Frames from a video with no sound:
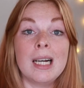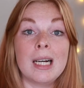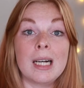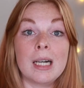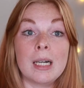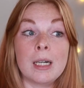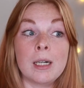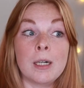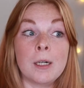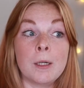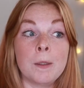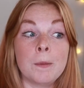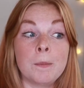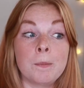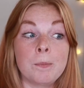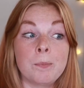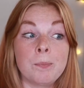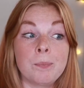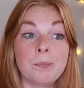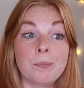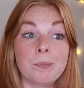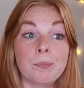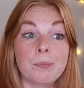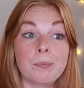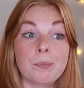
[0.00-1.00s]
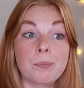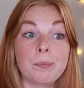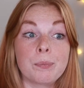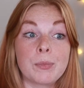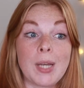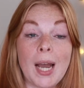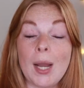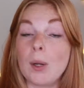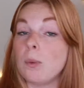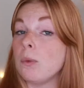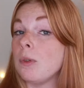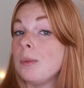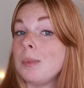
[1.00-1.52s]

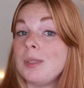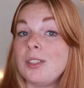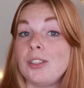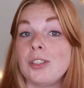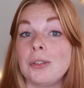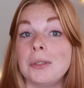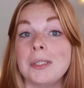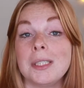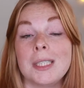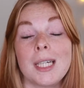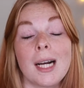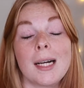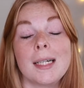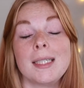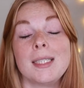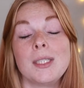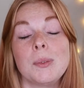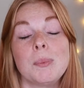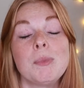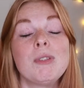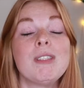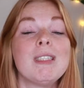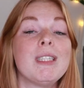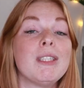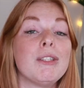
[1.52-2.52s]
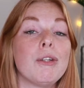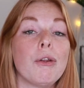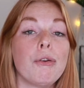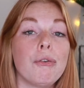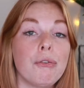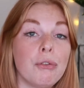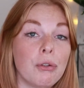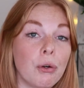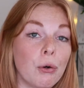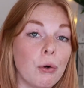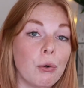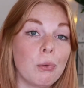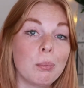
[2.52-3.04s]
I will be showing the items
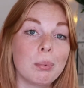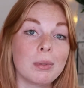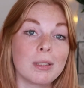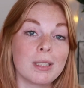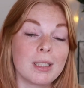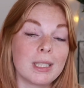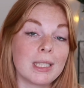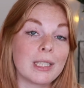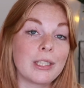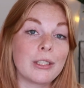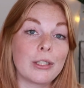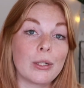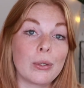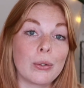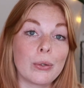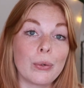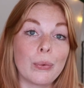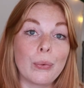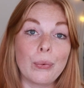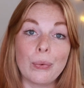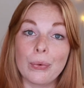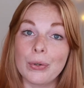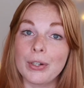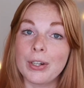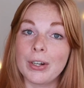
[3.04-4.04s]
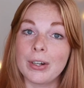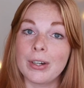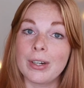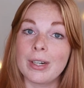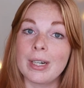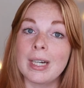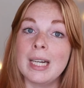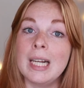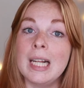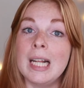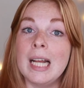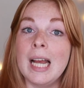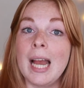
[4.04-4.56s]
in no particular
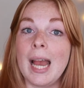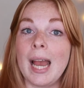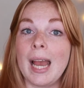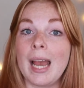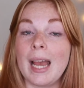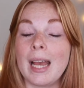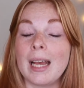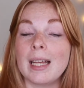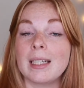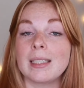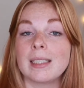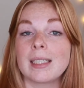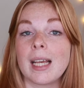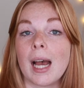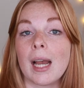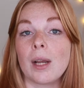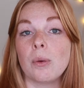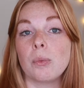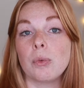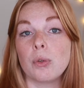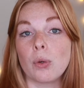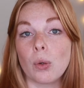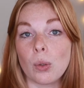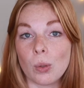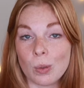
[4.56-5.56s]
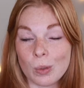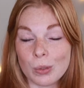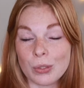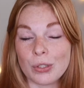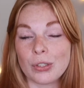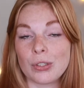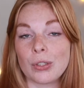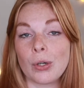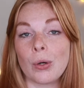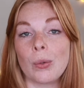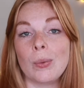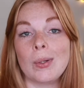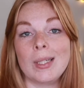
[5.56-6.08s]
order and I will
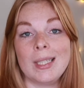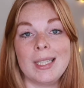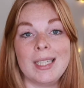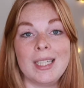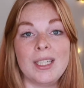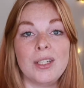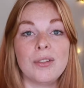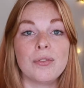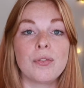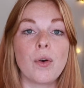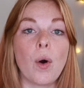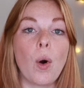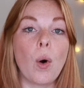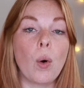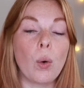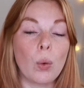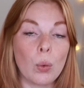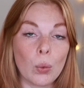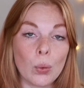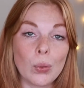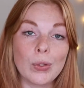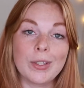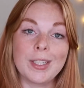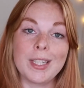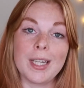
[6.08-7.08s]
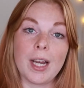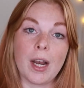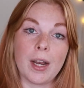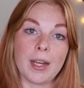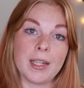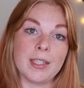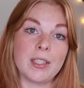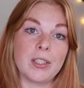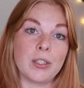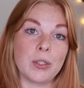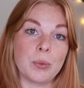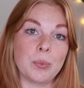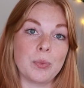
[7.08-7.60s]
also leave all the
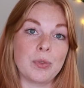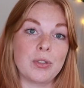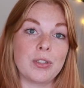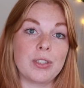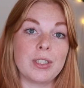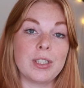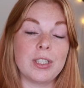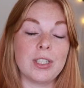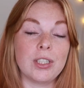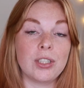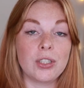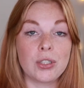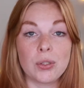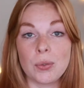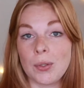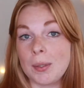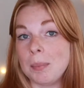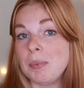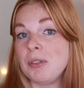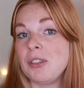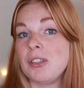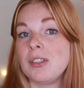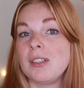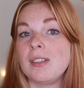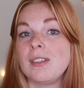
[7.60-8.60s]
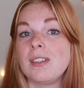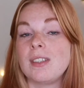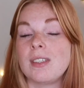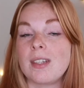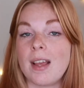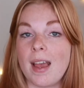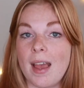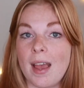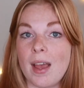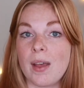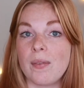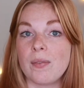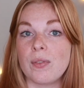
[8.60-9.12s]
items, the
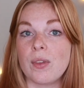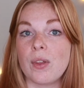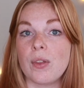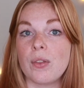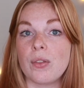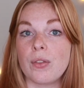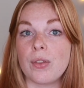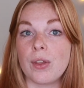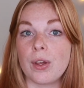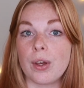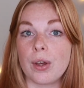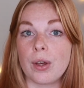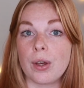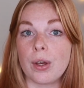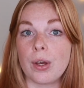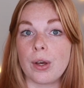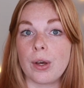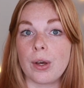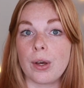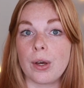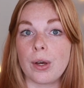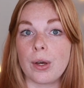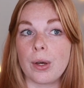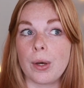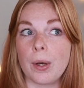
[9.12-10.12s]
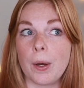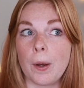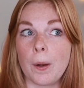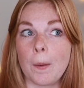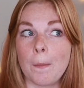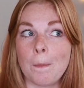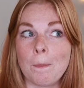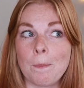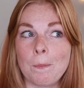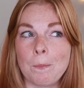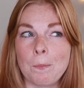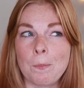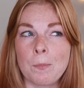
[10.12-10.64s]
descriptions and
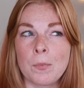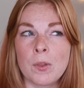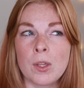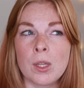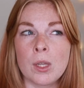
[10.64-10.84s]
the